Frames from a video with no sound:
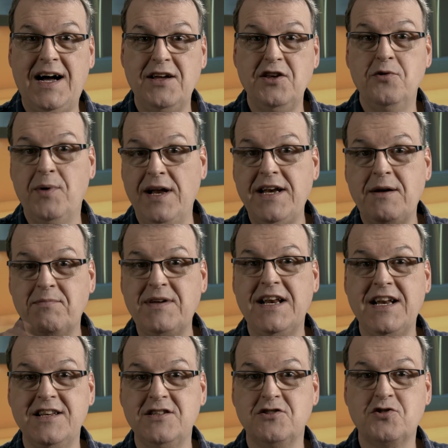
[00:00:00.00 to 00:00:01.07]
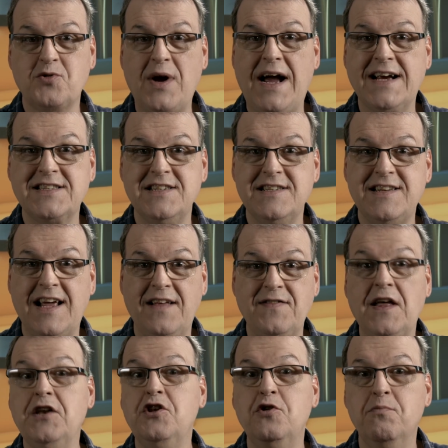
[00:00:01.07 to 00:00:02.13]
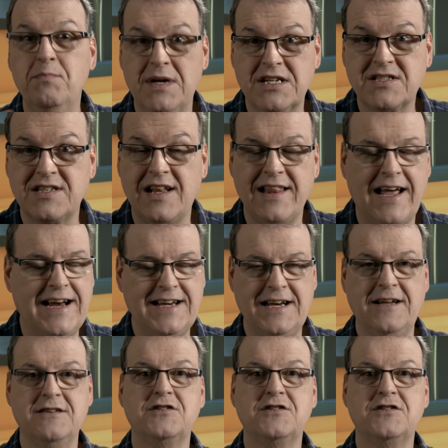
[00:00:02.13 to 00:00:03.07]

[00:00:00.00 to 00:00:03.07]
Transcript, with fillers: you end up getting distracted and then you miss the lightning.